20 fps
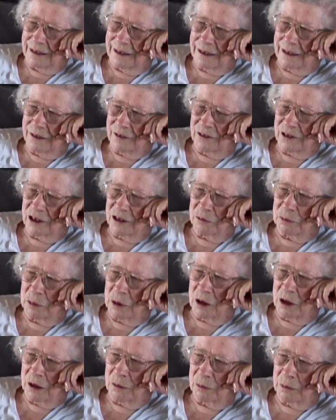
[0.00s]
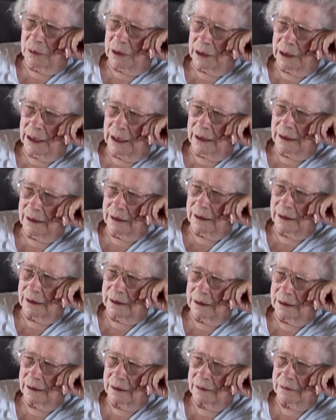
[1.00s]
And LaVern Parmley
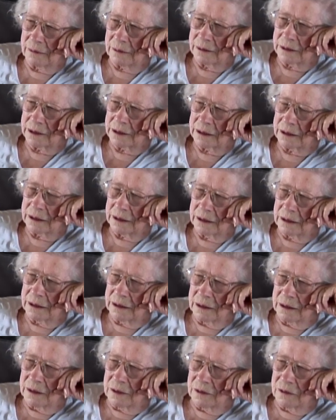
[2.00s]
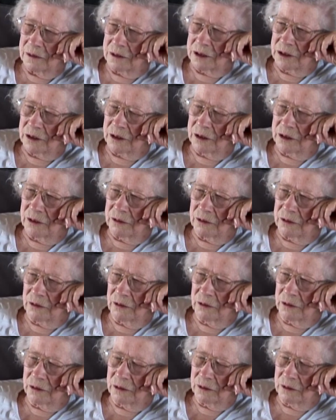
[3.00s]
was was it
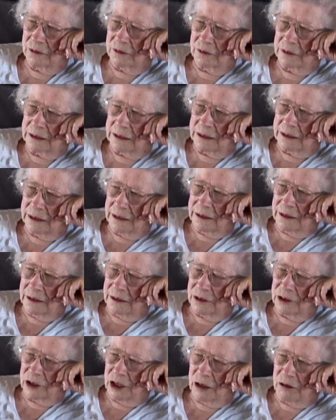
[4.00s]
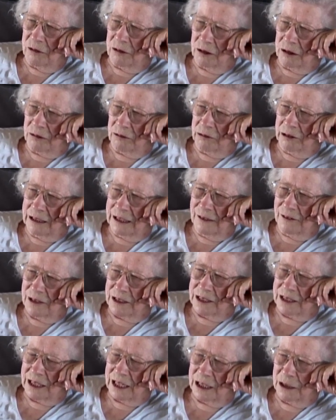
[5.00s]
the General Relief
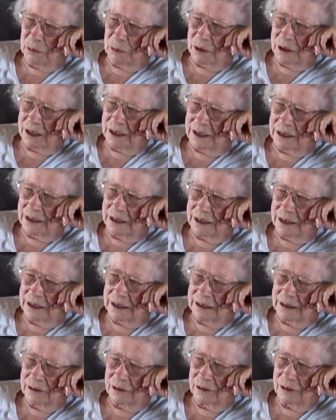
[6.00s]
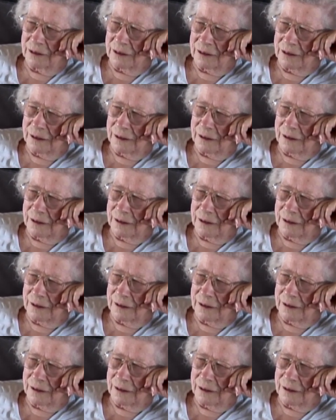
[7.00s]
Society president. Mm -hmm.